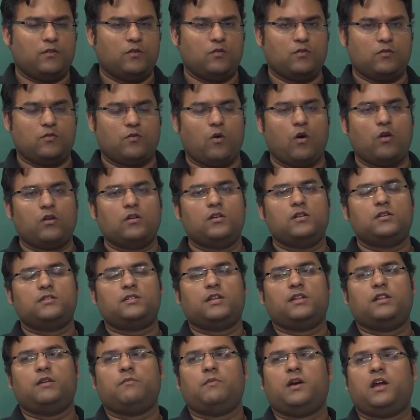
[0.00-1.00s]
quarrels,
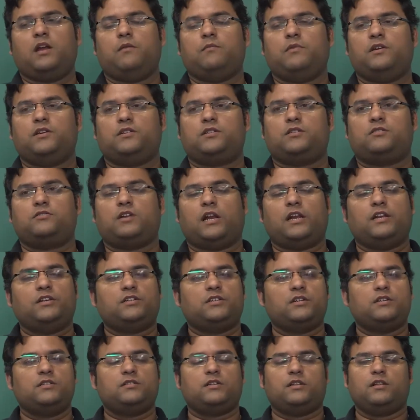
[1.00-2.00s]
and there might be
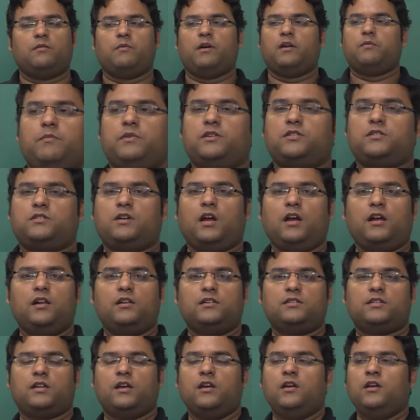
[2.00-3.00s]
tensions, and there might be
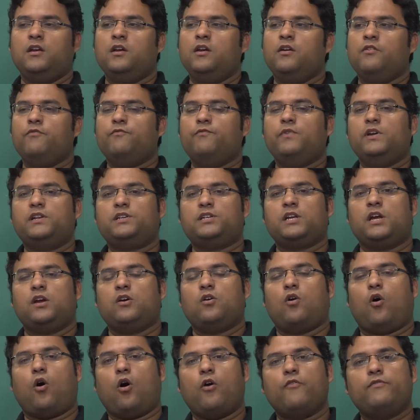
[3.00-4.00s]
struggles, which
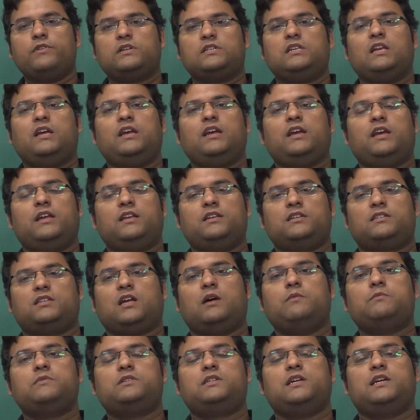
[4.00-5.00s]
obviously in
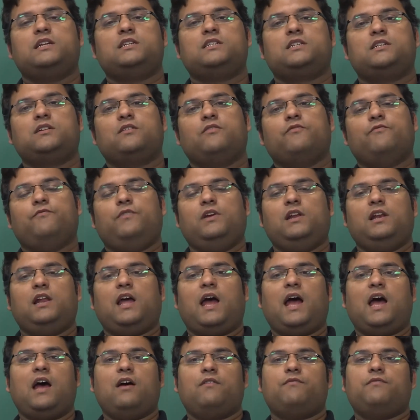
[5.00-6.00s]
some sense will
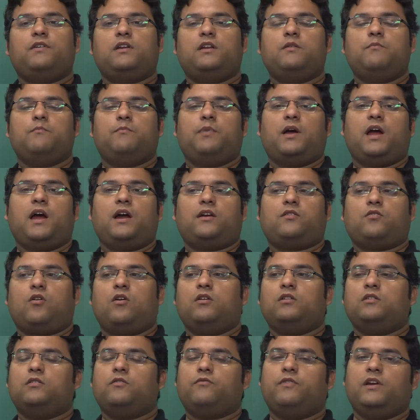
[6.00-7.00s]
have an impact
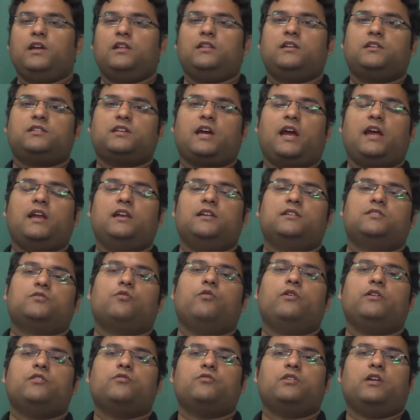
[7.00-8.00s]
on the way the child is
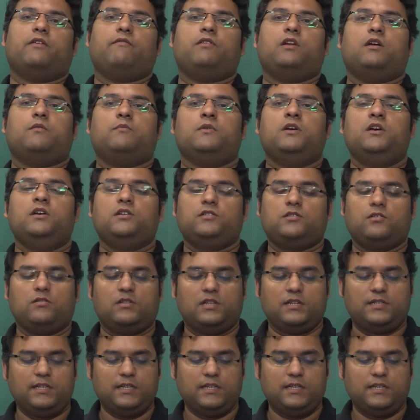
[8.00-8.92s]
going to develop. So this